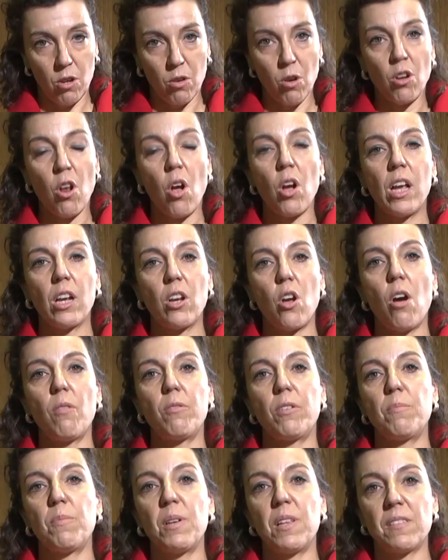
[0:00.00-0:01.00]
local
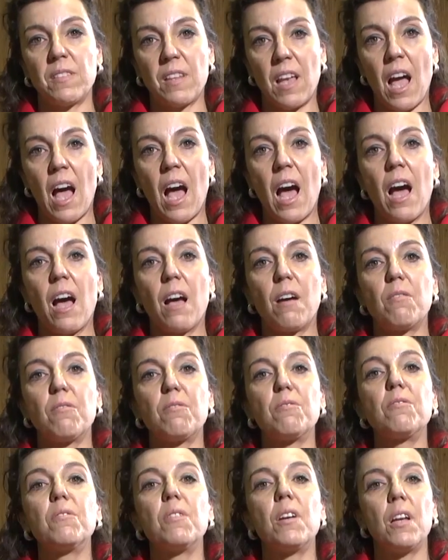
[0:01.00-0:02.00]
governments
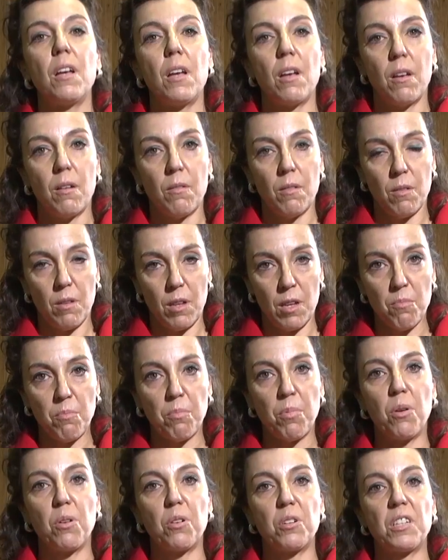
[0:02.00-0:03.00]
have
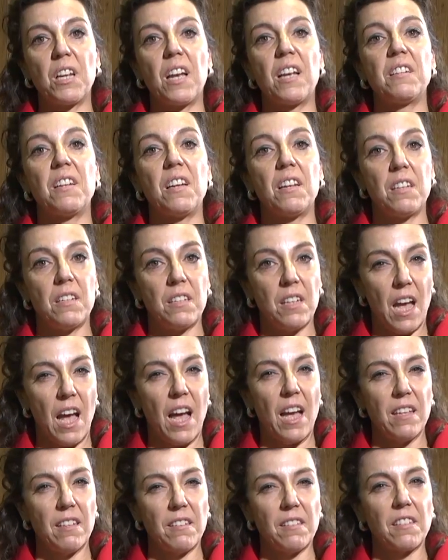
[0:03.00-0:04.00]
important
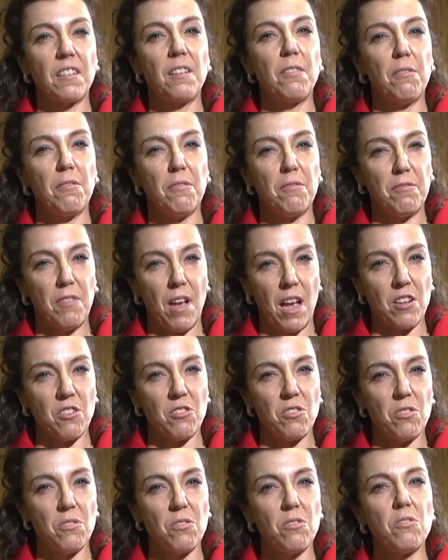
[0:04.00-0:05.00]
tasks,
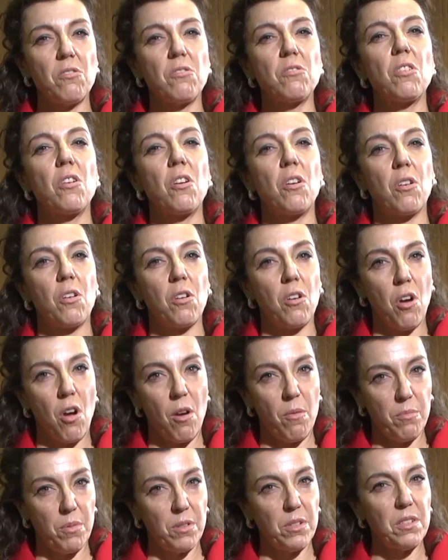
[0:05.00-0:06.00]
functions,
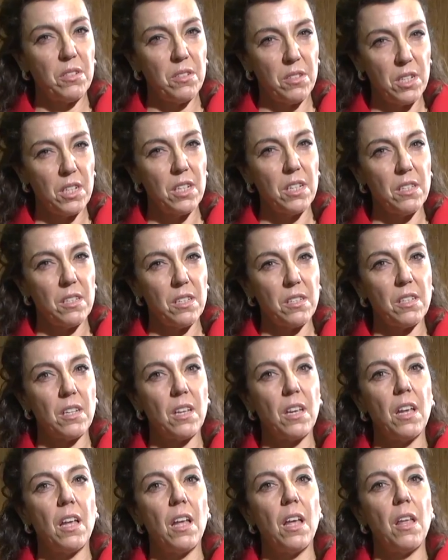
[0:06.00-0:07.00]
competencies.
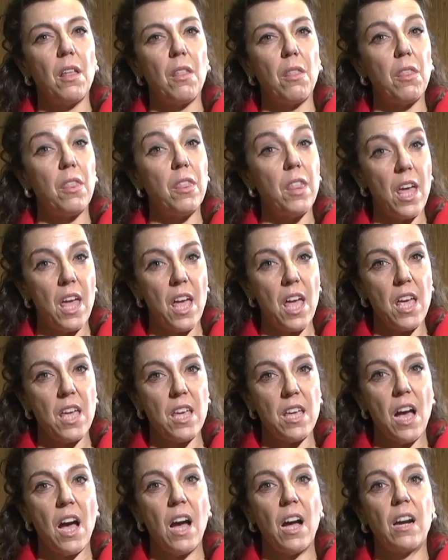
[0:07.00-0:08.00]

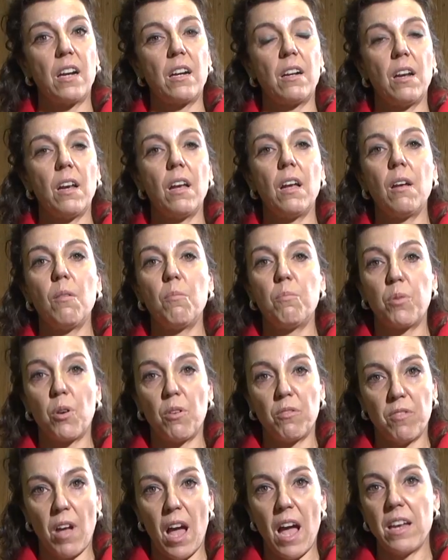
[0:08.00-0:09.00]
They are
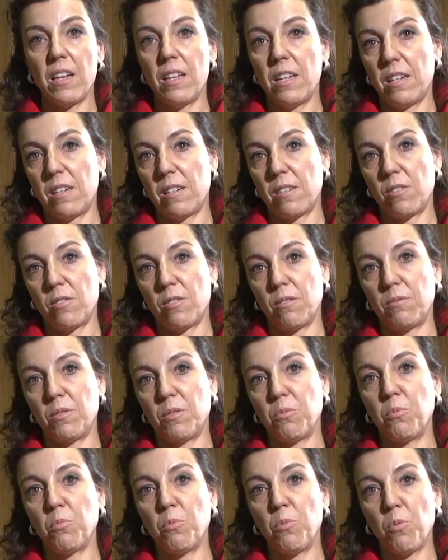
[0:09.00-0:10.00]
providers of
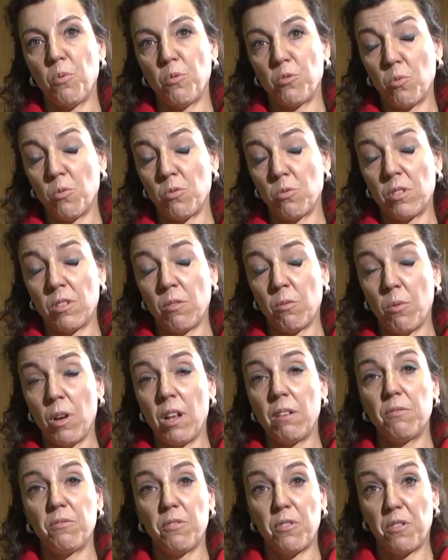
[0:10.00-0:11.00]
the
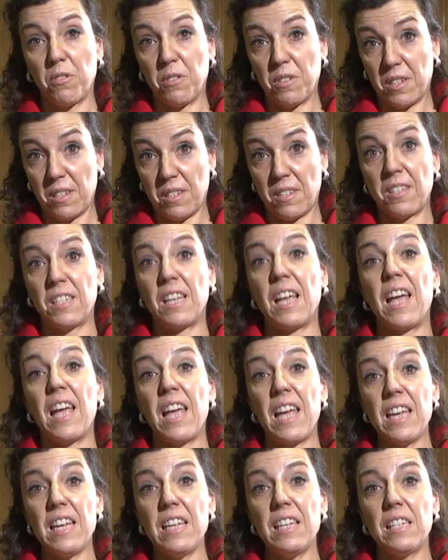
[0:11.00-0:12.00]
welfare
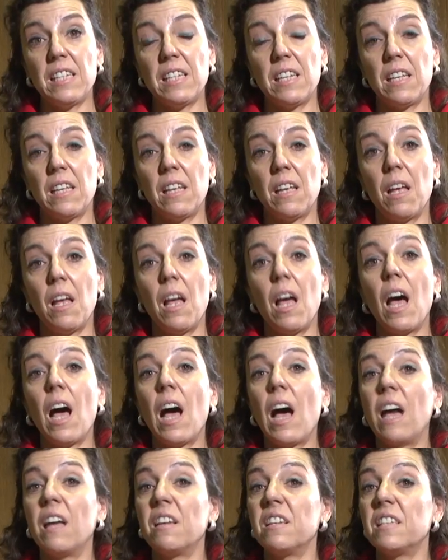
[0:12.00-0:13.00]
state,
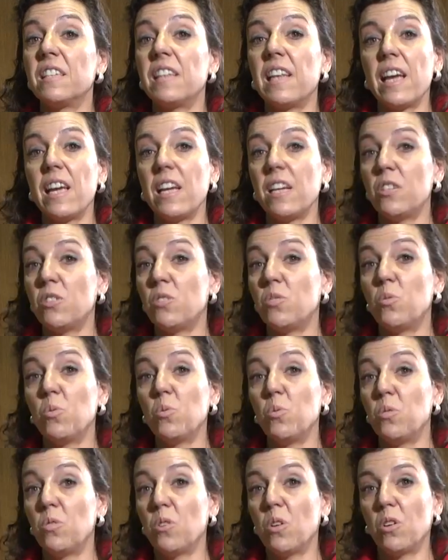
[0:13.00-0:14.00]
and they
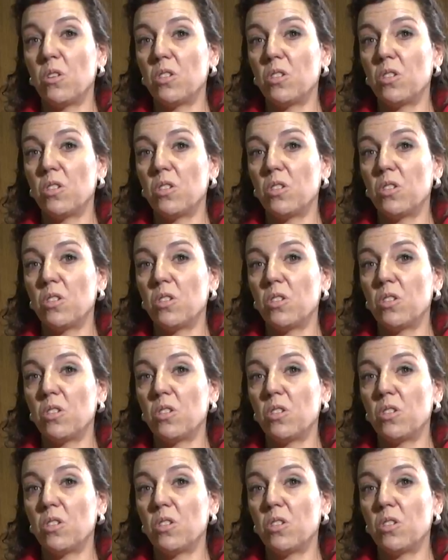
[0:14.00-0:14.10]
do not